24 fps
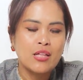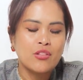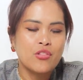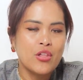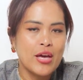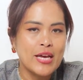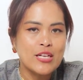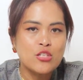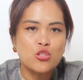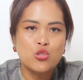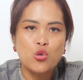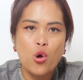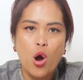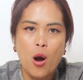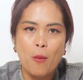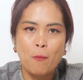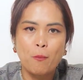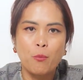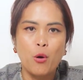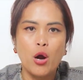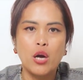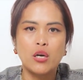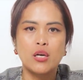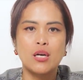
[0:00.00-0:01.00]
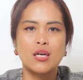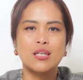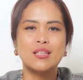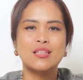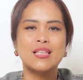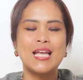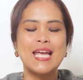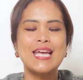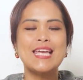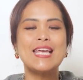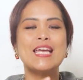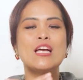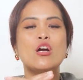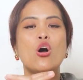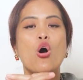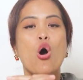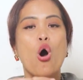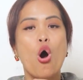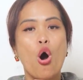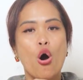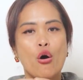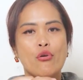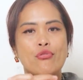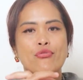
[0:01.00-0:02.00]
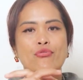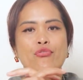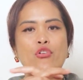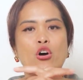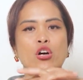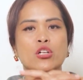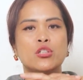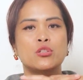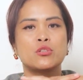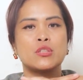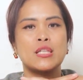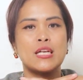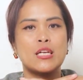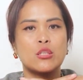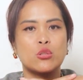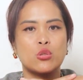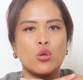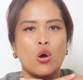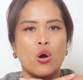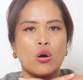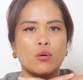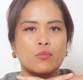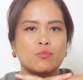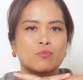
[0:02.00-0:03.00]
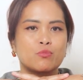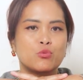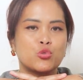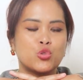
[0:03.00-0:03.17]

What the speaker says: They saw a product taking off on TikTok,